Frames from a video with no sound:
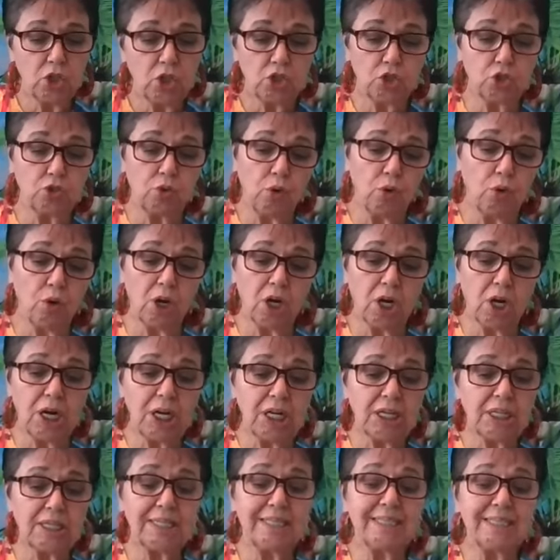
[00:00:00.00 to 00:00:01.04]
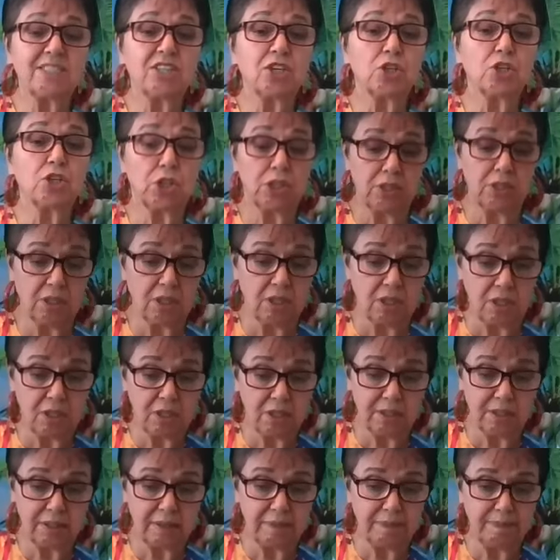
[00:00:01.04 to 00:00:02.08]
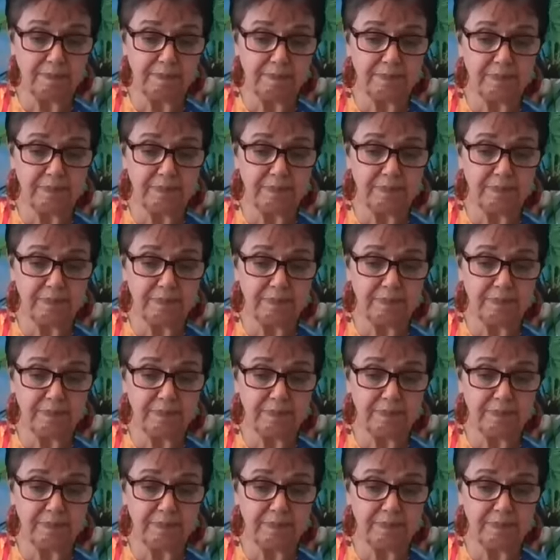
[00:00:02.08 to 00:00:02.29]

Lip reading: So God is a good God.